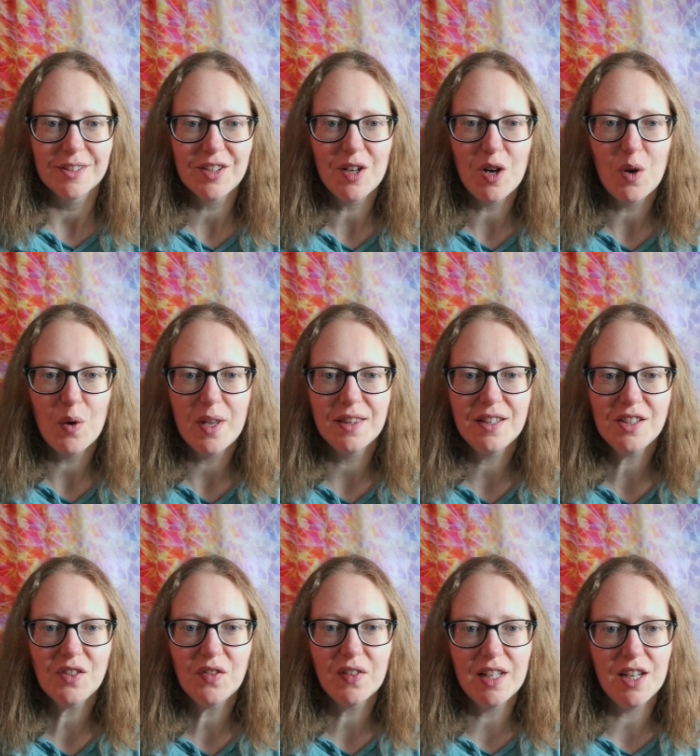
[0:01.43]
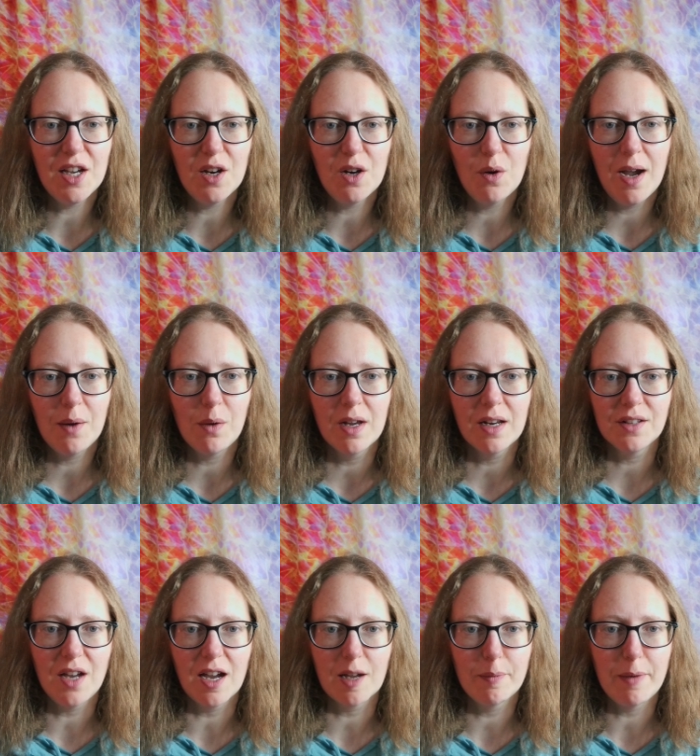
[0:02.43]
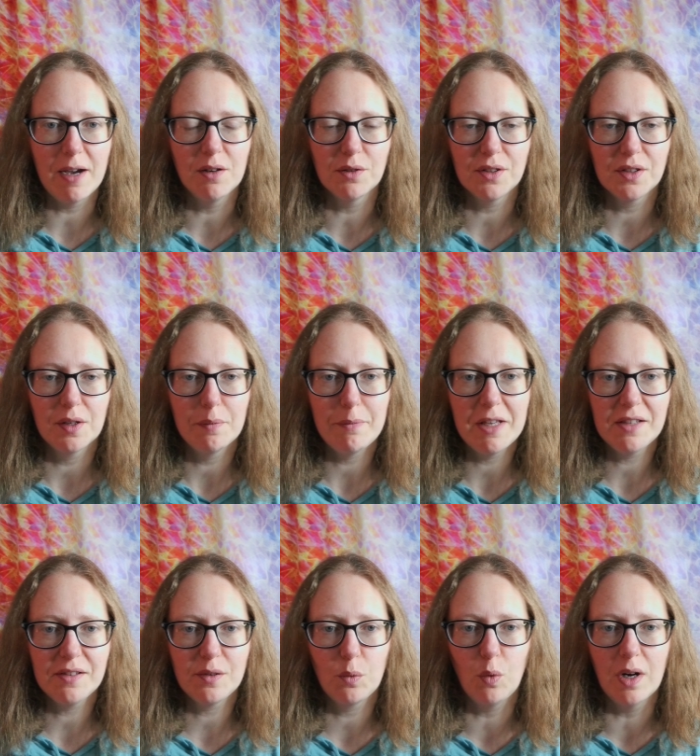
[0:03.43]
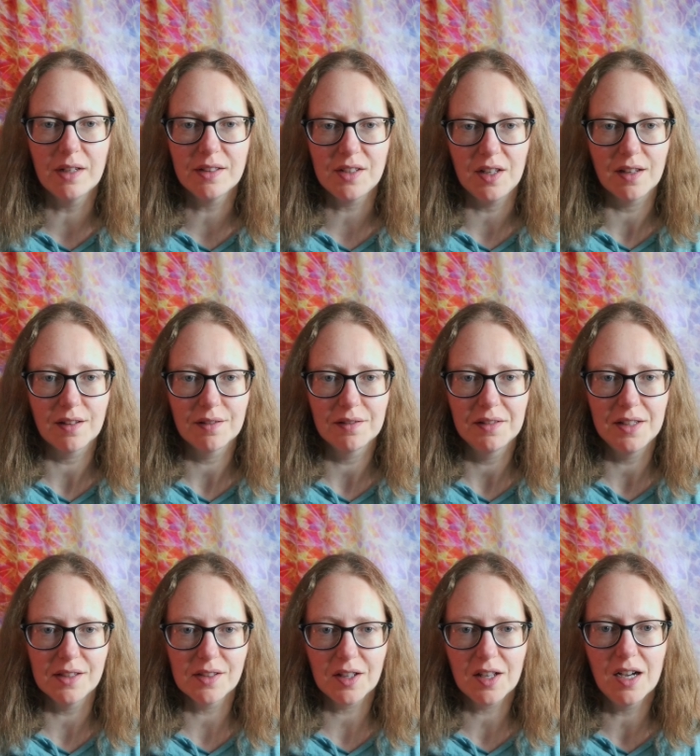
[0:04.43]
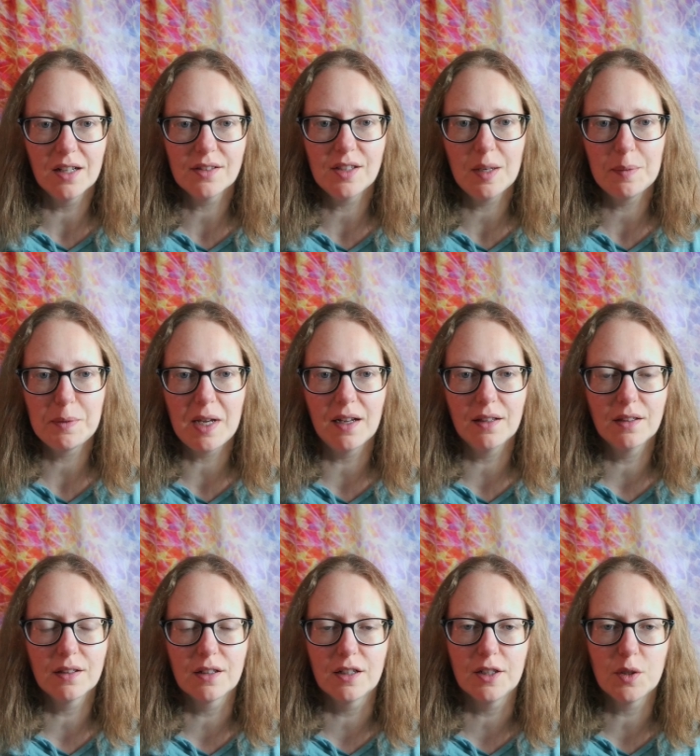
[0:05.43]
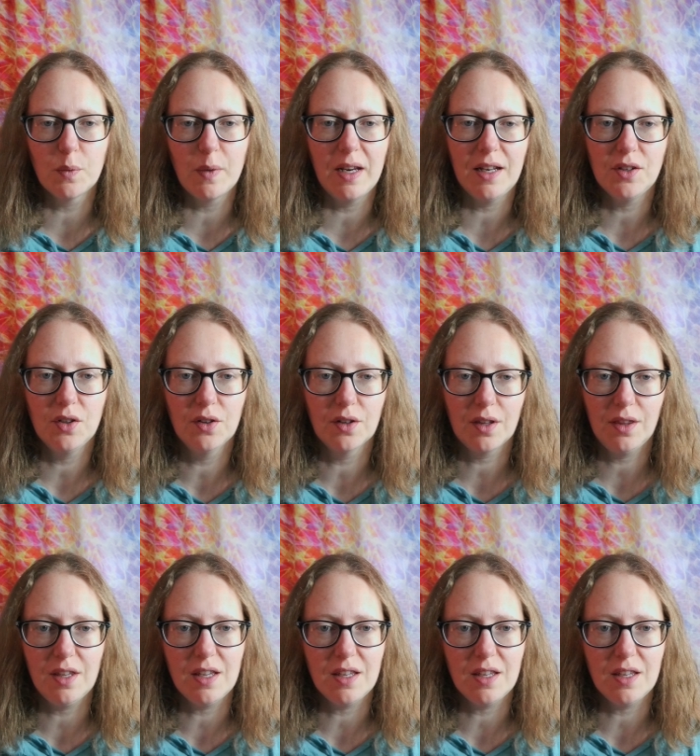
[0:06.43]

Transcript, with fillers: So in this video, I want to talk about miswanting. It's a concept I learned when I took the